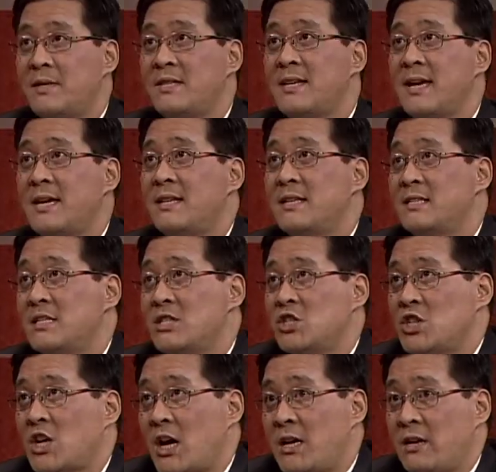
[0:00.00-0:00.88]
been taking this
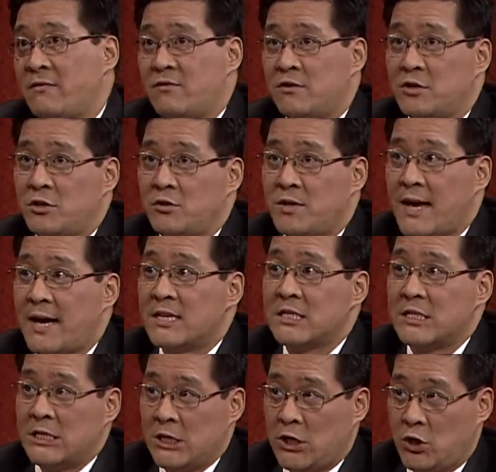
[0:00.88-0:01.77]
in China for
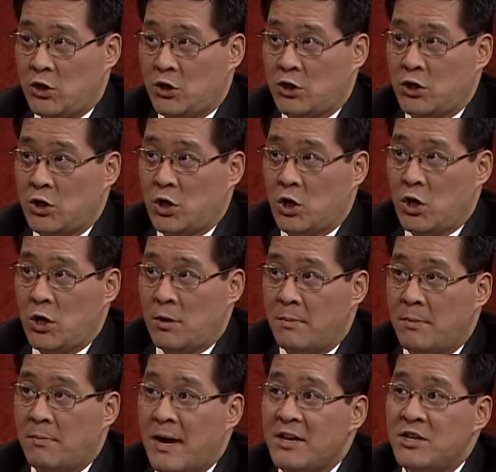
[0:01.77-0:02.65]
2,000 years.
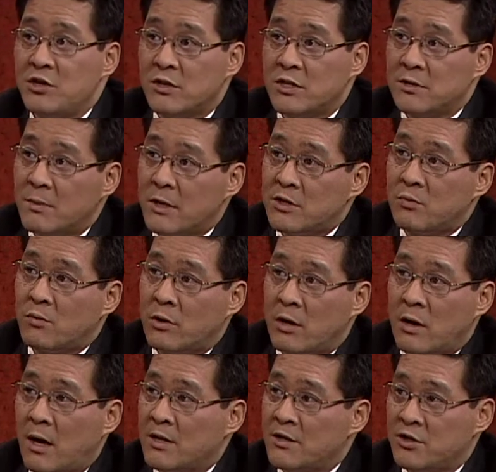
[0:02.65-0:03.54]
But mind you, it's much more
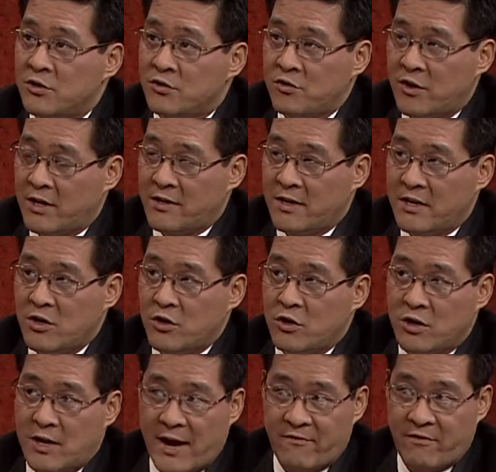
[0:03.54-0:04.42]
concentrated than you
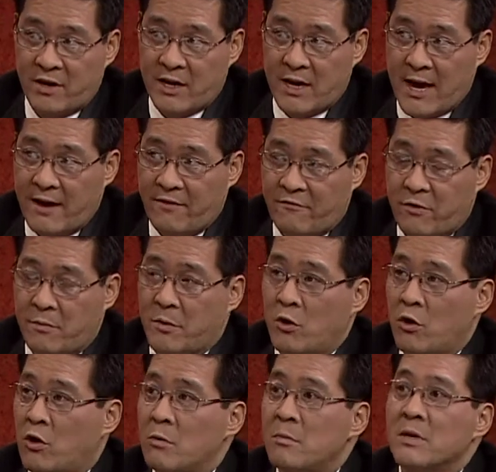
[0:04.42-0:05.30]
could ever get from
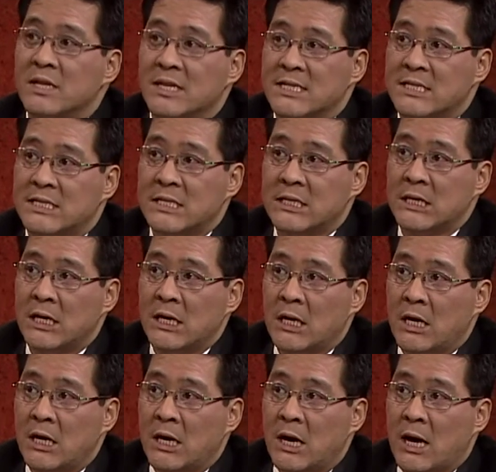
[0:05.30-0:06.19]
your herbalist.
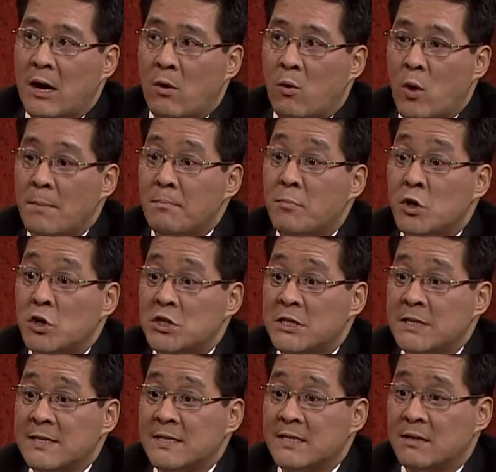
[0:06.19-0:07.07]
Uh, one
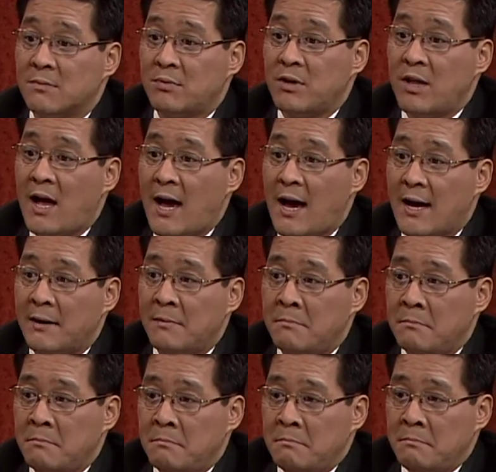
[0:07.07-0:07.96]
person's supply
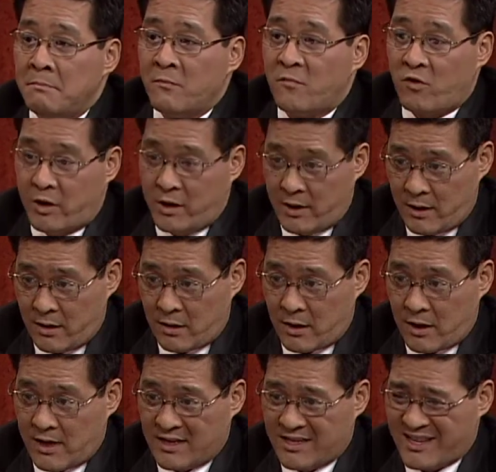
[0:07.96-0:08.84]
for a
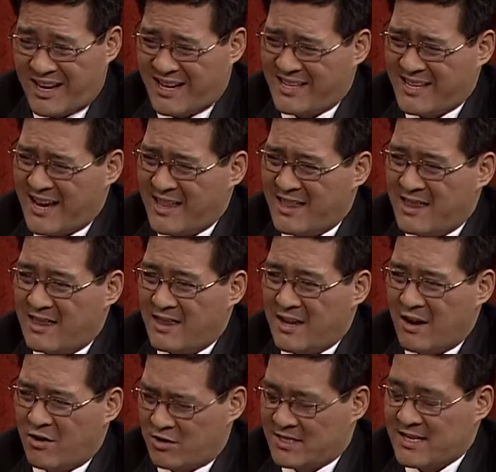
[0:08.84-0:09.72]
year is like 10,
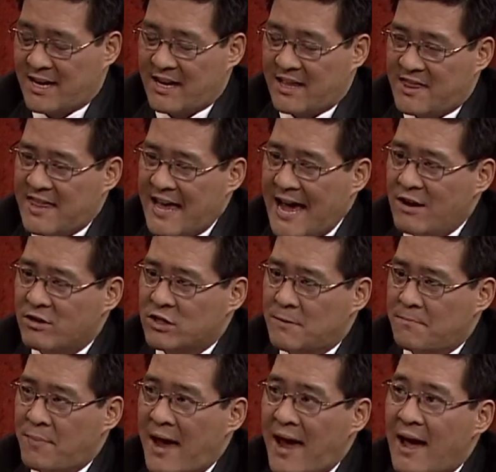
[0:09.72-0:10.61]
or it's like a
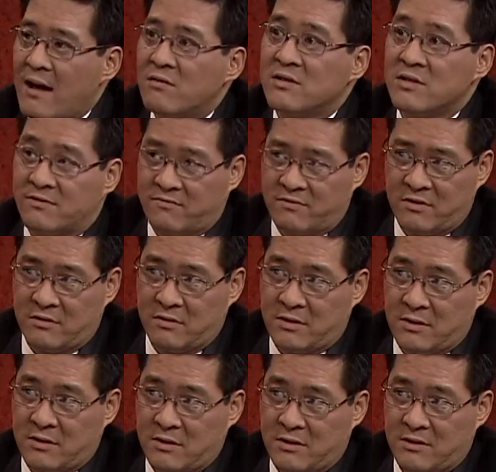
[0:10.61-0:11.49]
thousand pounds of
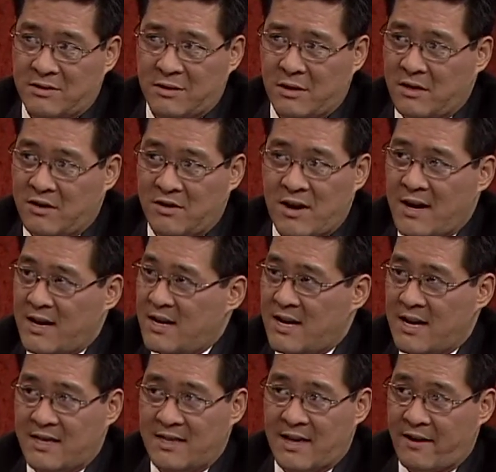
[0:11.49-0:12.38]
root. So you're not
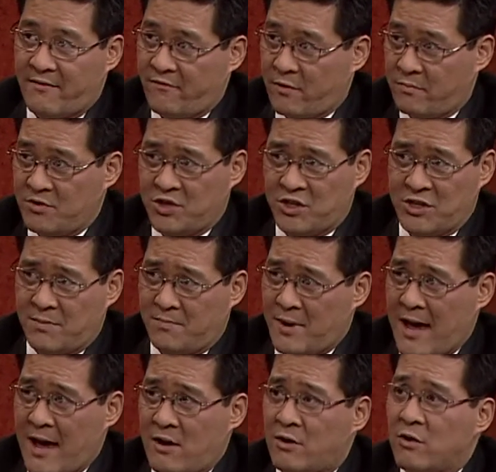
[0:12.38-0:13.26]
going to get that from just a
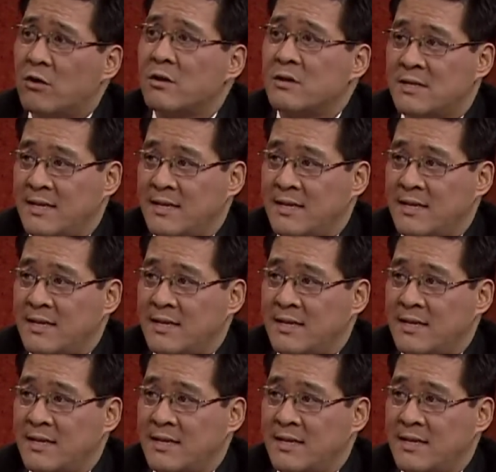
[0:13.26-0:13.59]
powder or